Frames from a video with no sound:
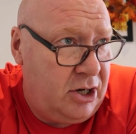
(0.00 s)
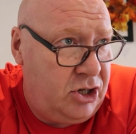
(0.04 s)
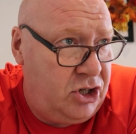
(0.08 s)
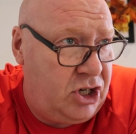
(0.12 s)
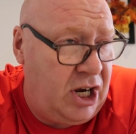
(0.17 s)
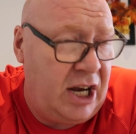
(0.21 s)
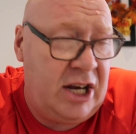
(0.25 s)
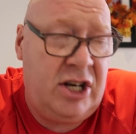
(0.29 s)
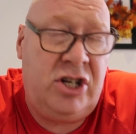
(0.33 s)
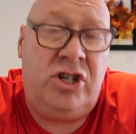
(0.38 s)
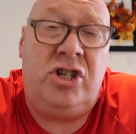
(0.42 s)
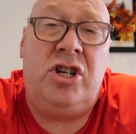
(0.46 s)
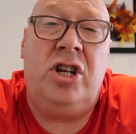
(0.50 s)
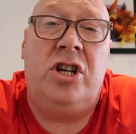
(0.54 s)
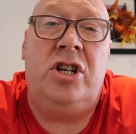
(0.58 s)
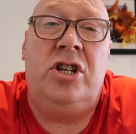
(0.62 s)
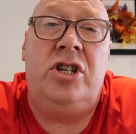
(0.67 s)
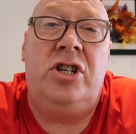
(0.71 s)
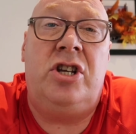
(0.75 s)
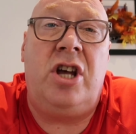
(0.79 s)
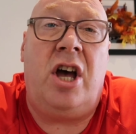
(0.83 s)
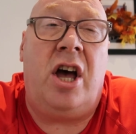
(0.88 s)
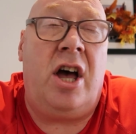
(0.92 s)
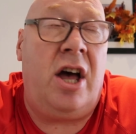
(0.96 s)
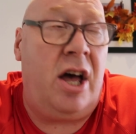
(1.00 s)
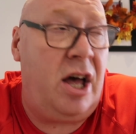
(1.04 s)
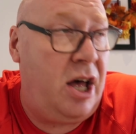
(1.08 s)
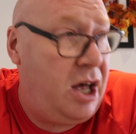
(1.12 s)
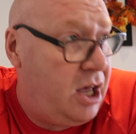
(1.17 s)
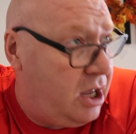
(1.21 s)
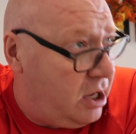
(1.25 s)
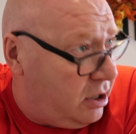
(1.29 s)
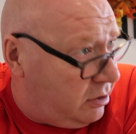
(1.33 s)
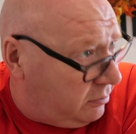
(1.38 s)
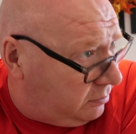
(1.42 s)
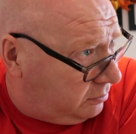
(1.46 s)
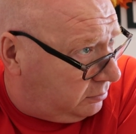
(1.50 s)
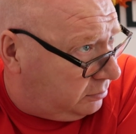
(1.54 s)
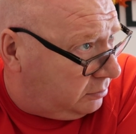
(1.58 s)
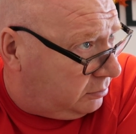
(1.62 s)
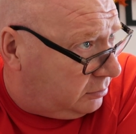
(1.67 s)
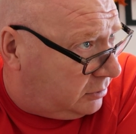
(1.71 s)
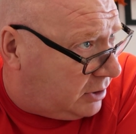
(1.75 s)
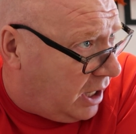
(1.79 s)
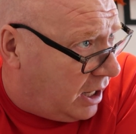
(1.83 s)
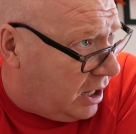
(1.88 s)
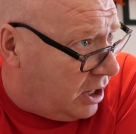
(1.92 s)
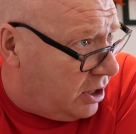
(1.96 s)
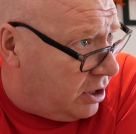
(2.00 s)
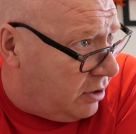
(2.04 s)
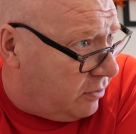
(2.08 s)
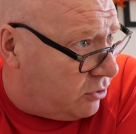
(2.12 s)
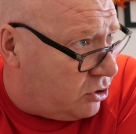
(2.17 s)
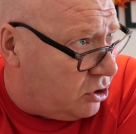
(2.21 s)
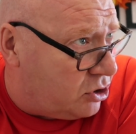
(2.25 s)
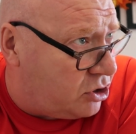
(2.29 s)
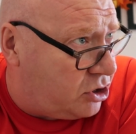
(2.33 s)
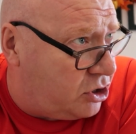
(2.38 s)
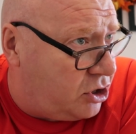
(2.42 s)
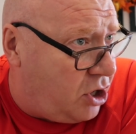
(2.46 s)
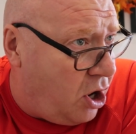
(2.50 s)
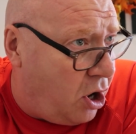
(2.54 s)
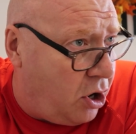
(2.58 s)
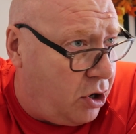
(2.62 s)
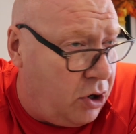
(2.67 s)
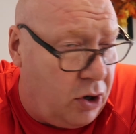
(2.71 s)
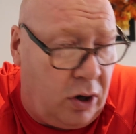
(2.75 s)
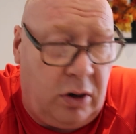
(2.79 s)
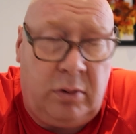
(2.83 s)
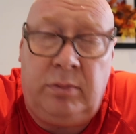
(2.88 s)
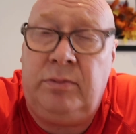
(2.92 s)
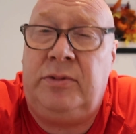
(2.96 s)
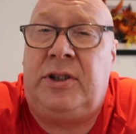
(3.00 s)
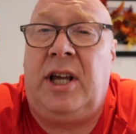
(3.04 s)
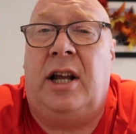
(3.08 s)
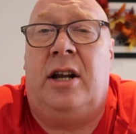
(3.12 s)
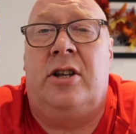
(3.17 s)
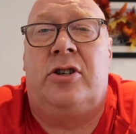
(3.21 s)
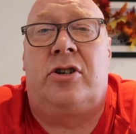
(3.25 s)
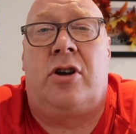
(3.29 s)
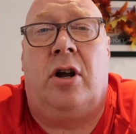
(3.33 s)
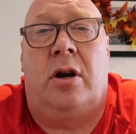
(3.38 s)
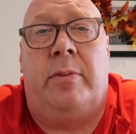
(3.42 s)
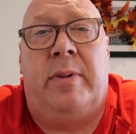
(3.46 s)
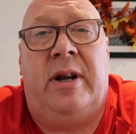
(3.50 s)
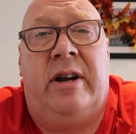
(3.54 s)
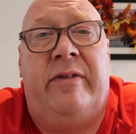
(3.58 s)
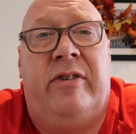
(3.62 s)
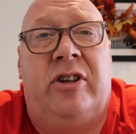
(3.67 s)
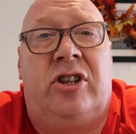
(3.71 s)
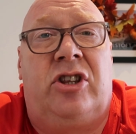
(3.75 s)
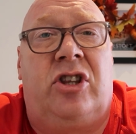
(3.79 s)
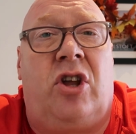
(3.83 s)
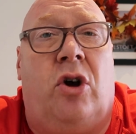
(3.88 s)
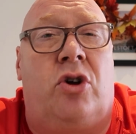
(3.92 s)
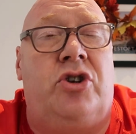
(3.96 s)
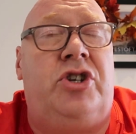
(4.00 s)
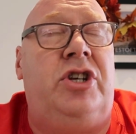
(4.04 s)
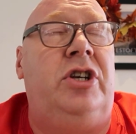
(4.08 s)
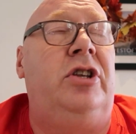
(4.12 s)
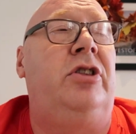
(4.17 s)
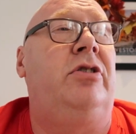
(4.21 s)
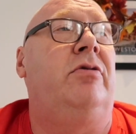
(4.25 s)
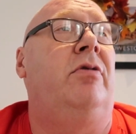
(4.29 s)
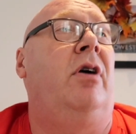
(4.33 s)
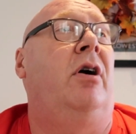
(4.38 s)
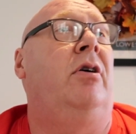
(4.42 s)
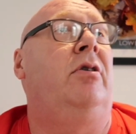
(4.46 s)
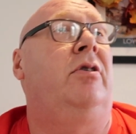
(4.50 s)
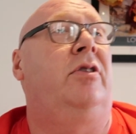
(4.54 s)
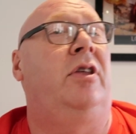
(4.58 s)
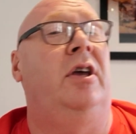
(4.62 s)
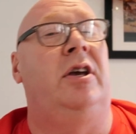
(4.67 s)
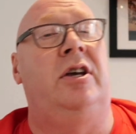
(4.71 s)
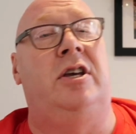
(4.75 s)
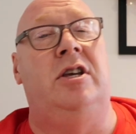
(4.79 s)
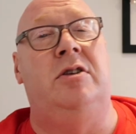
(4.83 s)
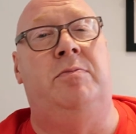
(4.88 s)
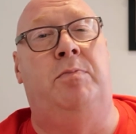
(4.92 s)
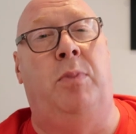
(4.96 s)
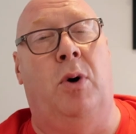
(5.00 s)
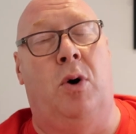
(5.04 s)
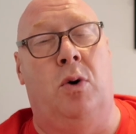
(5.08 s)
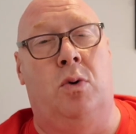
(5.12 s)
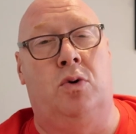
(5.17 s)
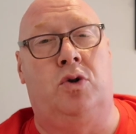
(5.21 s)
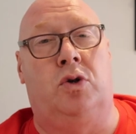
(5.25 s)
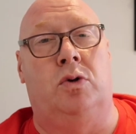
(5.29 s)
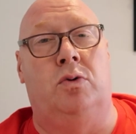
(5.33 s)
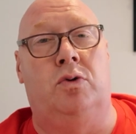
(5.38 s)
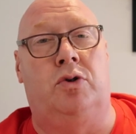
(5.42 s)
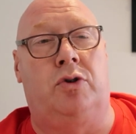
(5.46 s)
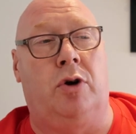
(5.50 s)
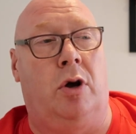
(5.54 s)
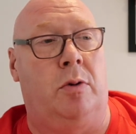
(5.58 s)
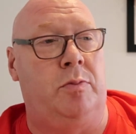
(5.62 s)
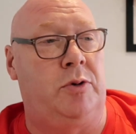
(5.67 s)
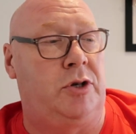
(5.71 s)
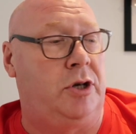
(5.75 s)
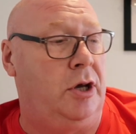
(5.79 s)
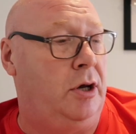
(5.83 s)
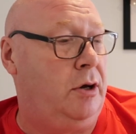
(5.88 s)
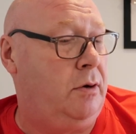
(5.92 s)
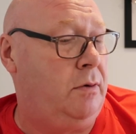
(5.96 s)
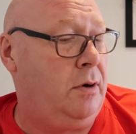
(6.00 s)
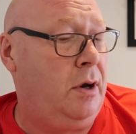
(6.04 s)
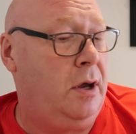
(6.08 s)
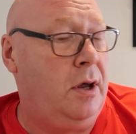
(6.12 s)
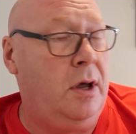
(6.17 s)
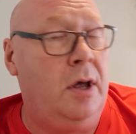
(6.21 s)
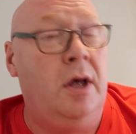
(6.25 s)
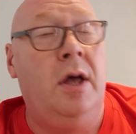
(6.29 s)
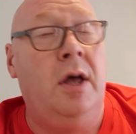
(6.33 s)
Ginger and Dylan have just got up. Dylan's got a bit of a dodgy throat. I think his balls will drop soon.